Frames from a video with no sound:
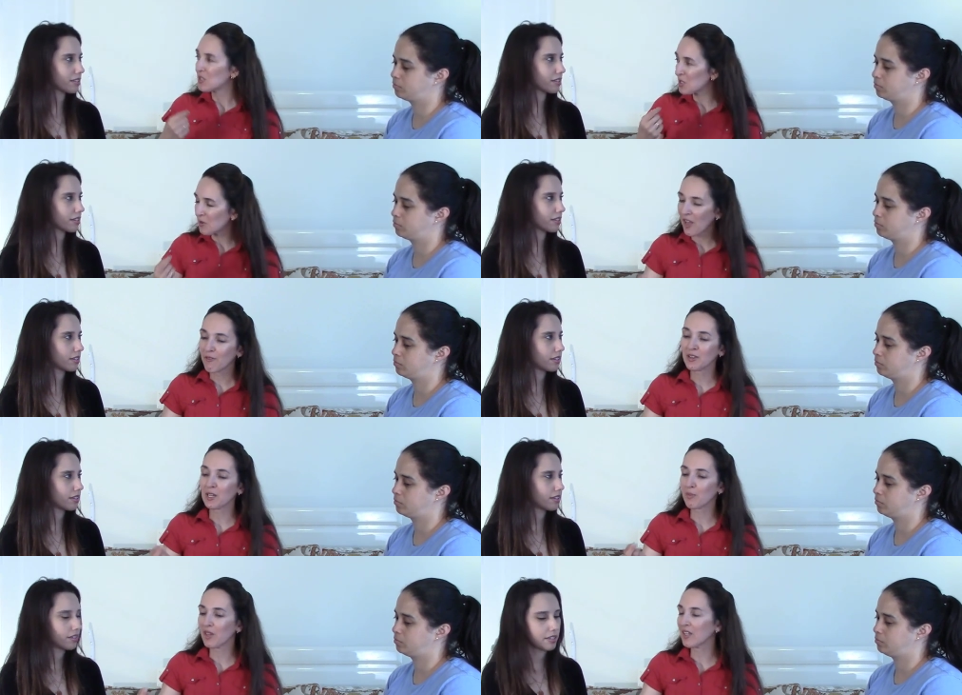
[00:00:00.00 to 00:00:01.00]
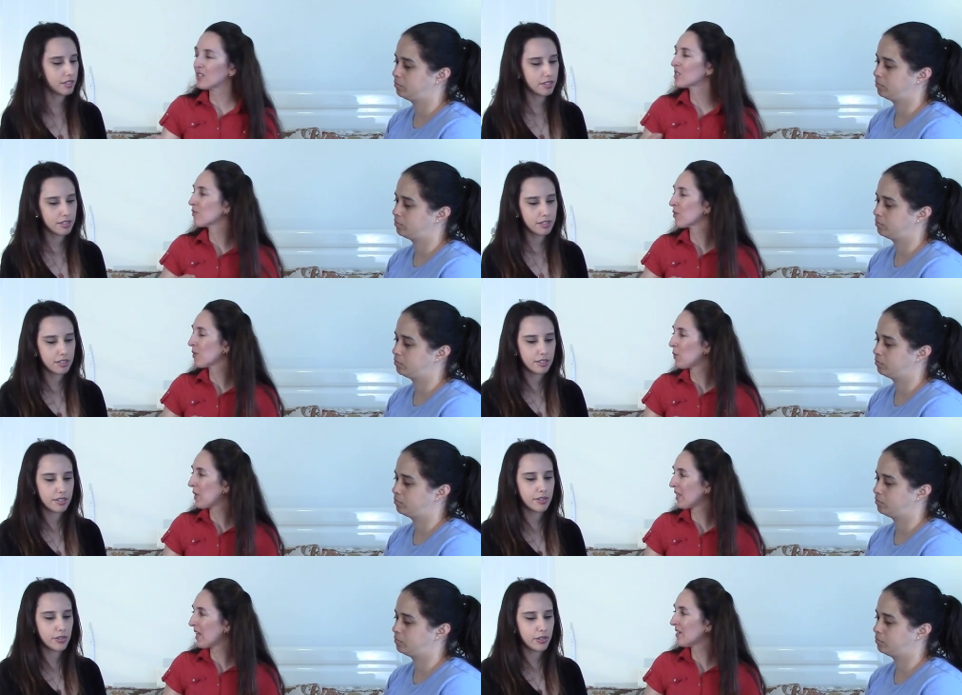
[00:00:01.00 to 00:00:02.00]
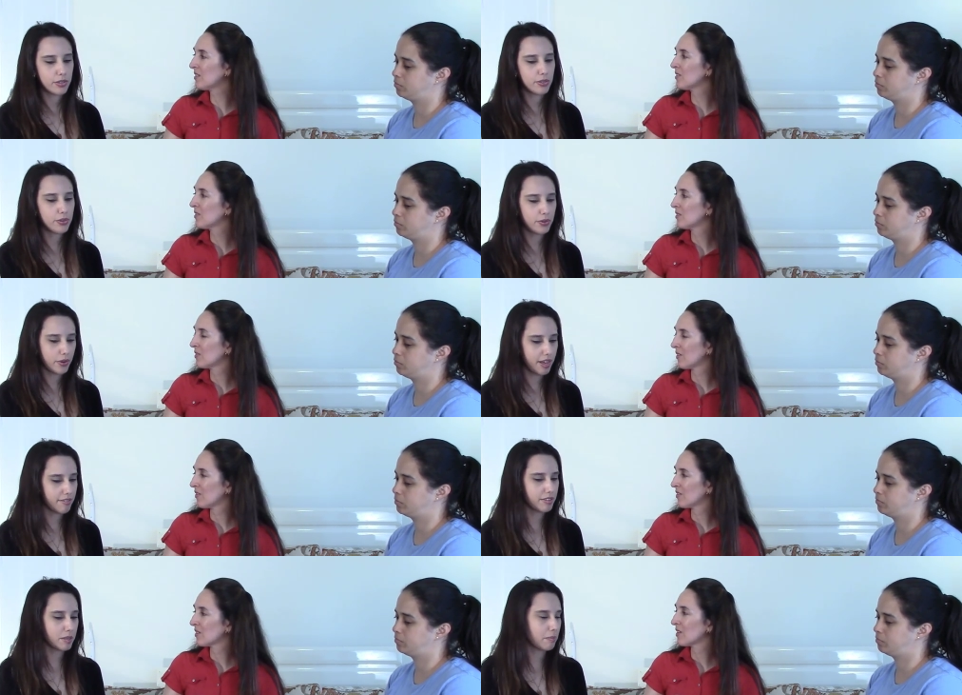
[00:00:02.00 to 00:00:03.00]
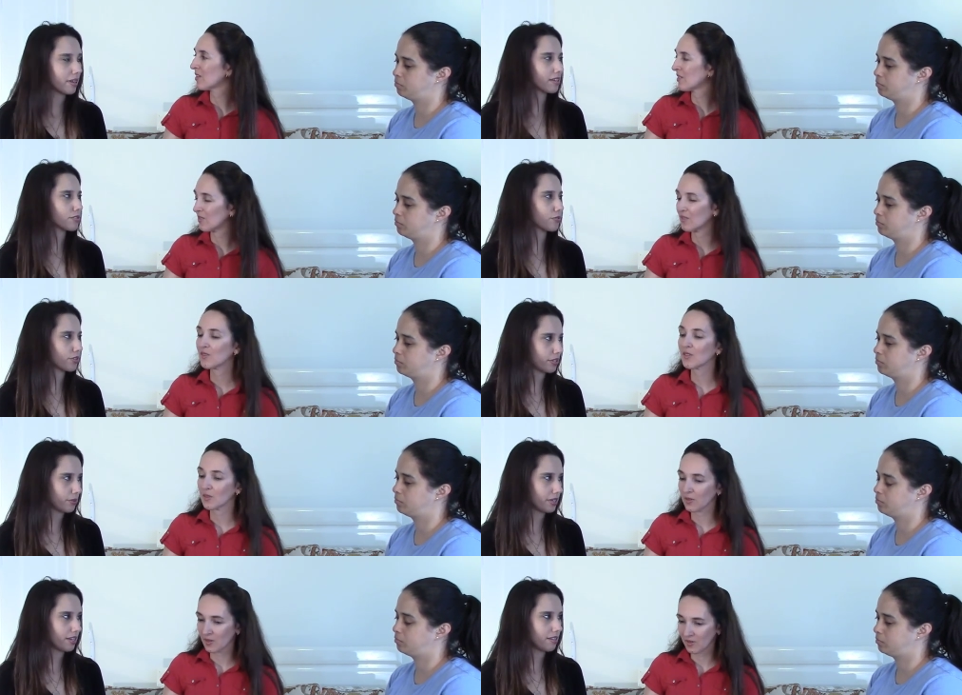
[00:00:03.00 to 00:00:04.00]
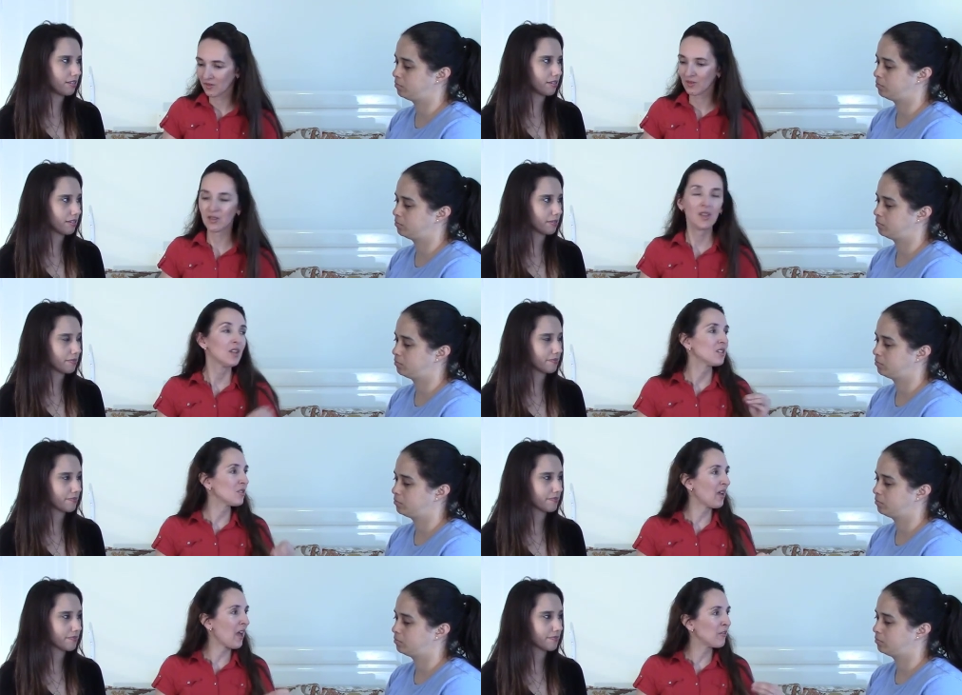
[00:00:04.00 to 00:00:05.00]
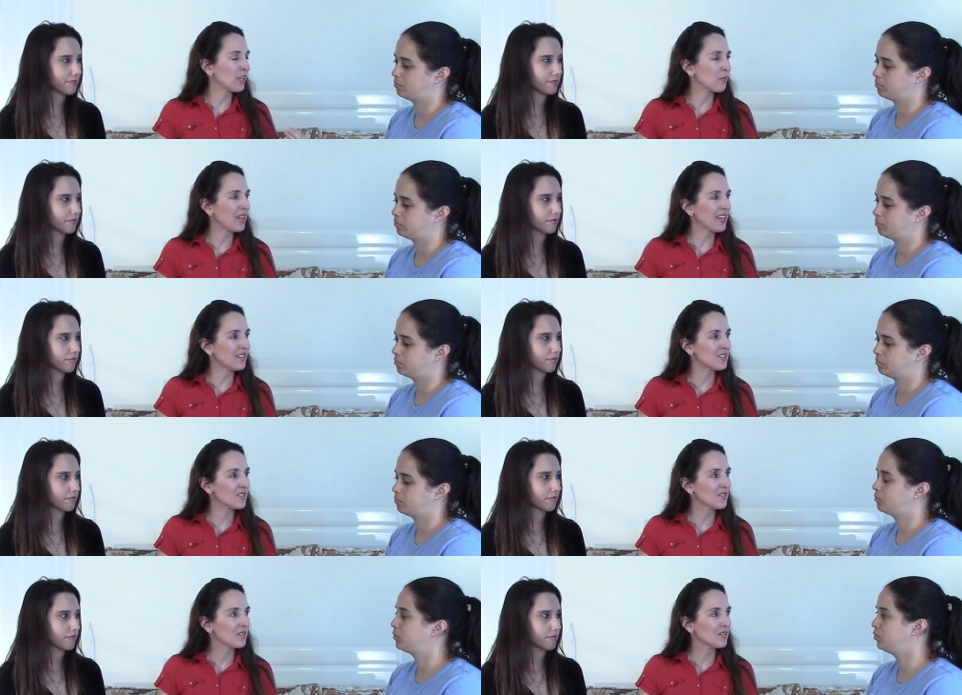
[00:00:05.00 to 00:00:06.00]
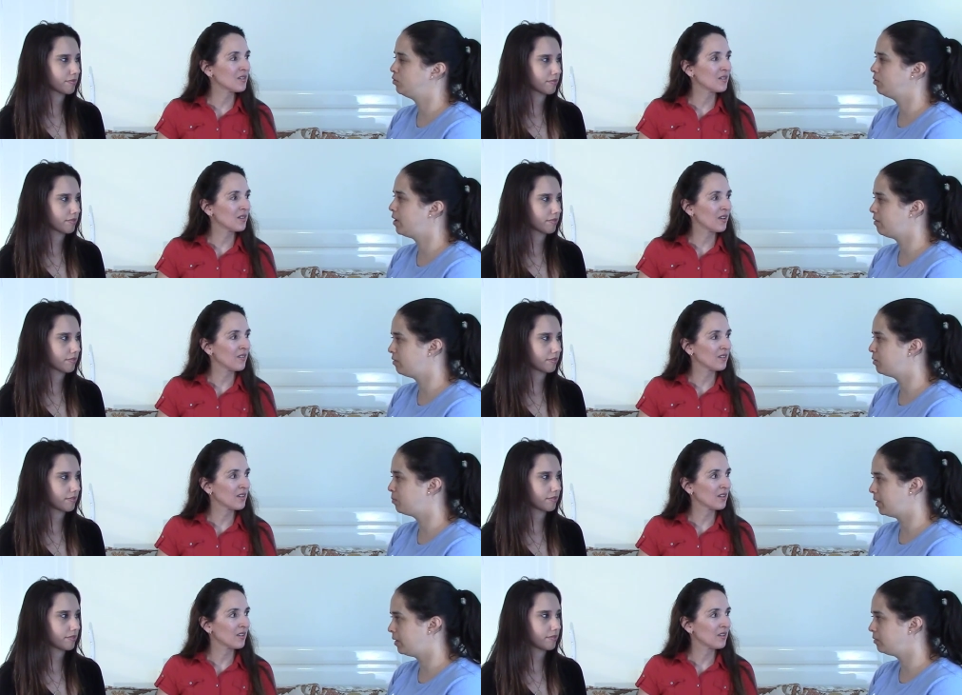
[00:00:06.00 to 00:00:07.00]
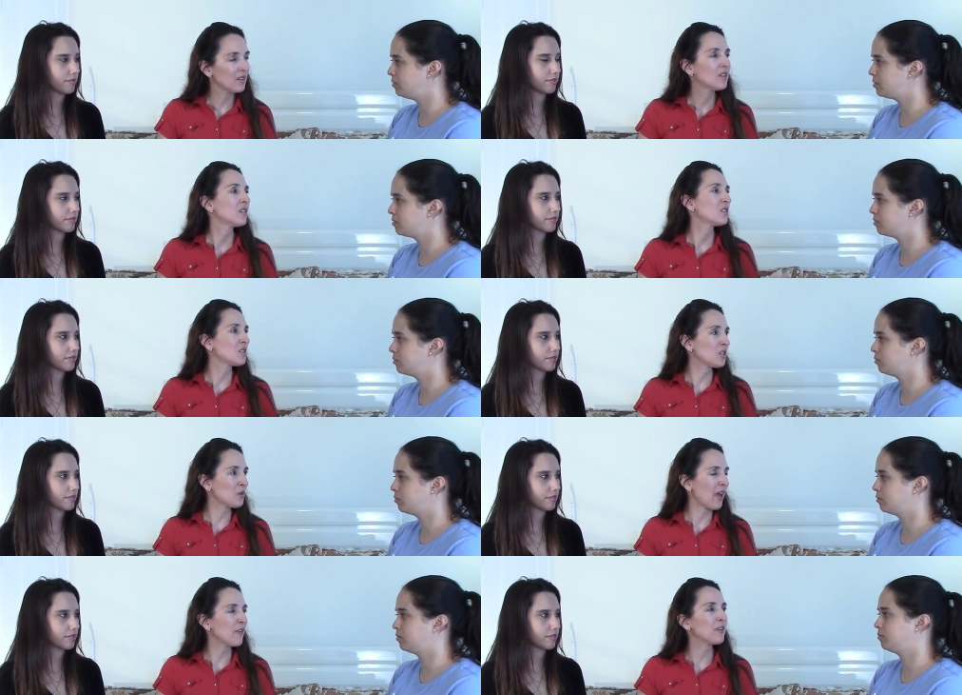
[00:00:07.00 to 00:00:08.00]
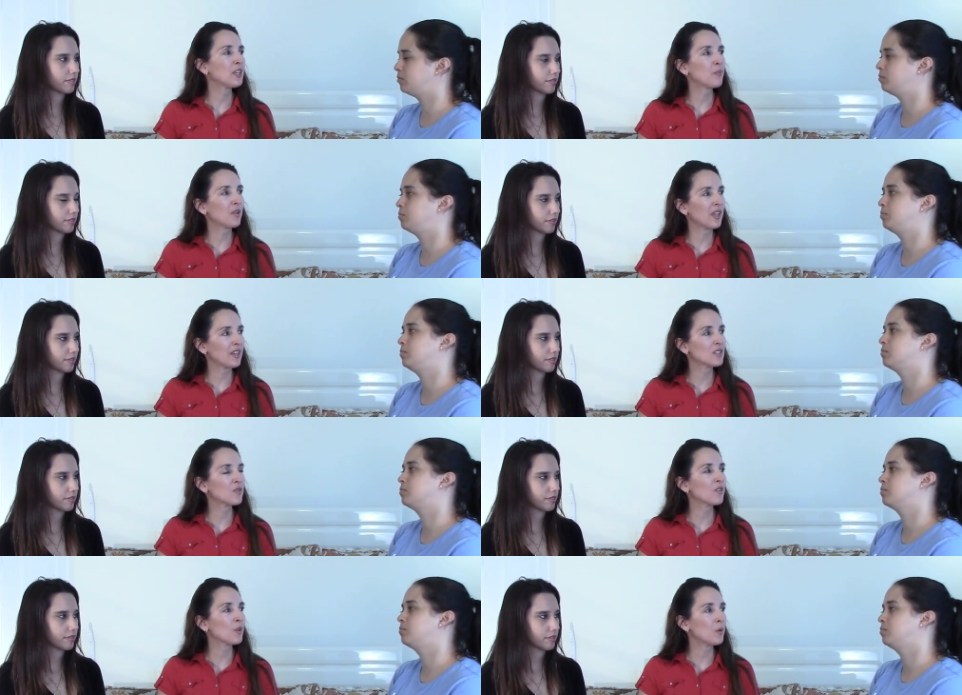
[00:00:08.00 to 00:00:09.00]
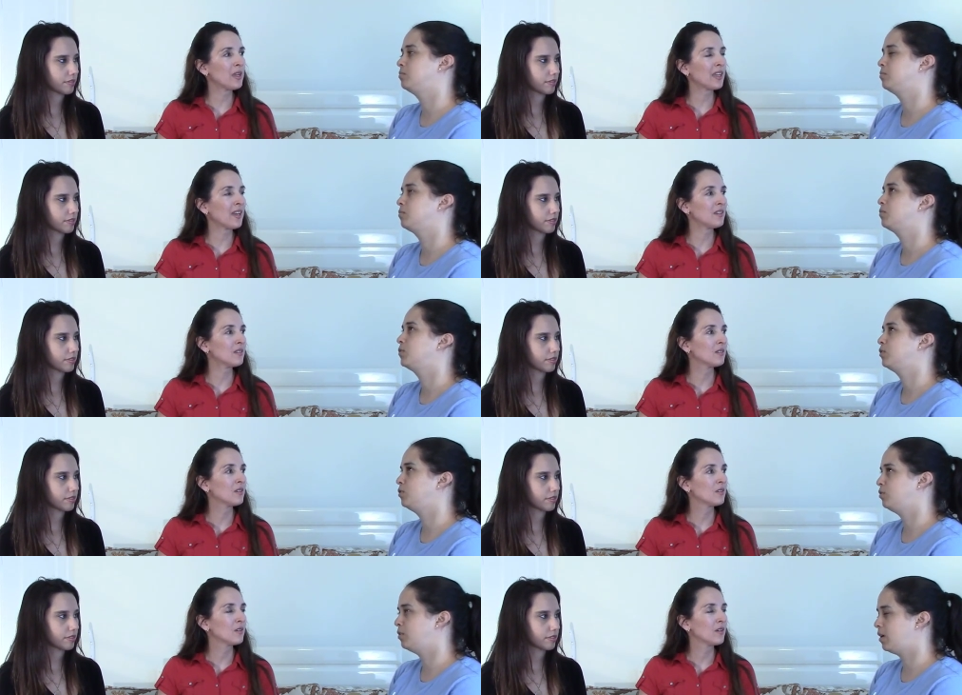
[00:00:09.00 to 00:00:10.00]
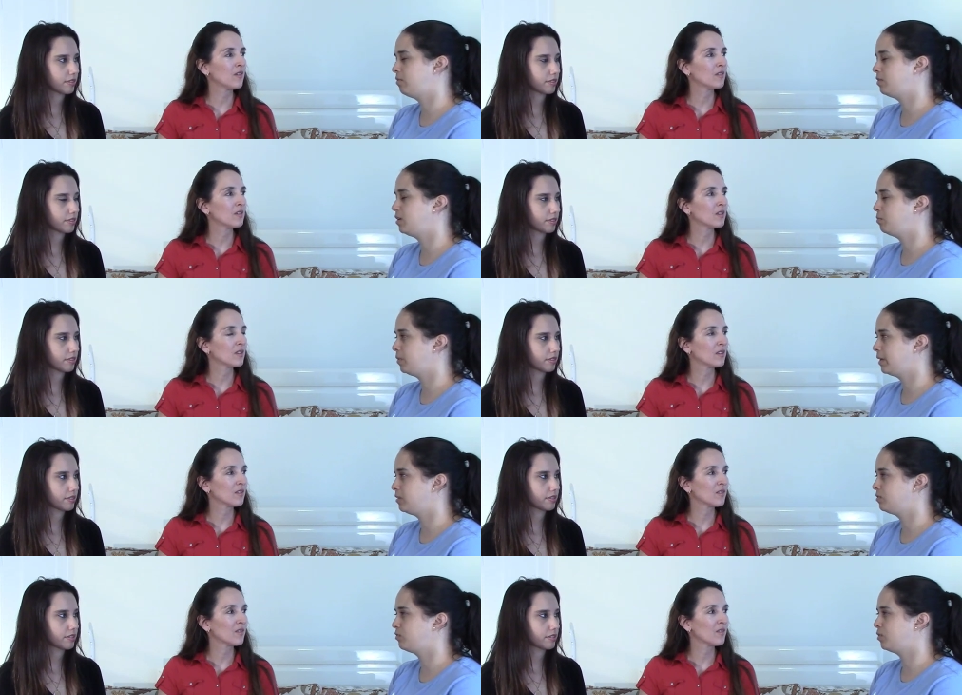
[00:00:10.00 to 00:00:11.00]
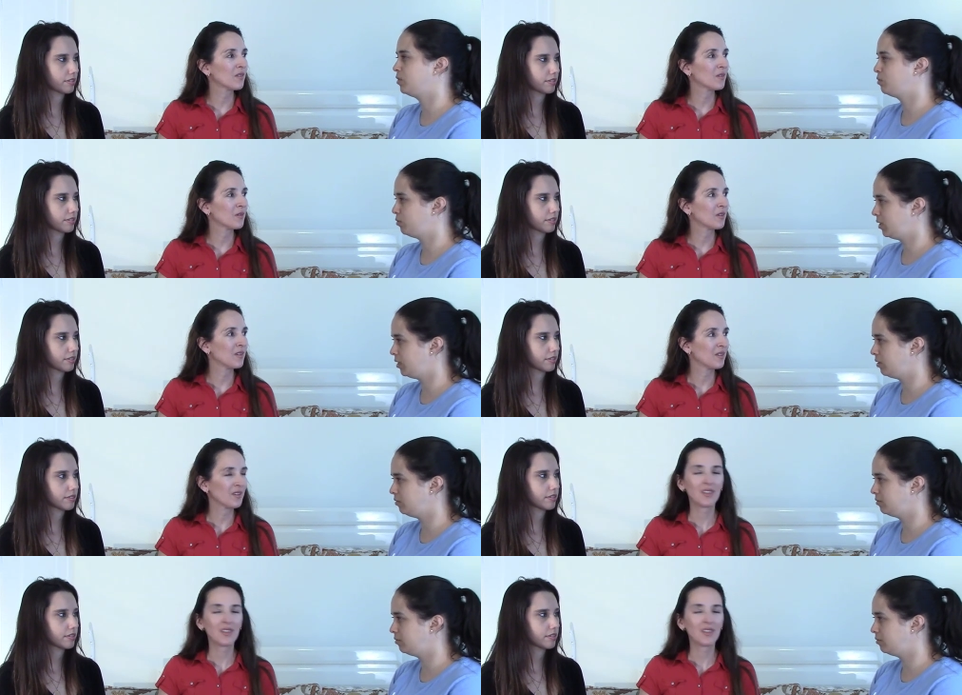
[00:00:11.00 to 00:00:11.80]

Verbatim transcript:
Speaker 1: Do you have any plans for the weekend? Do you have any plans for the weekend? Uh-huh. Do you have any plans?
Speaker 2: Do you have any plans?
Speaker 1: Do you have any plans for
Speaker 2: the weekend? Do you have any plans for the weekend?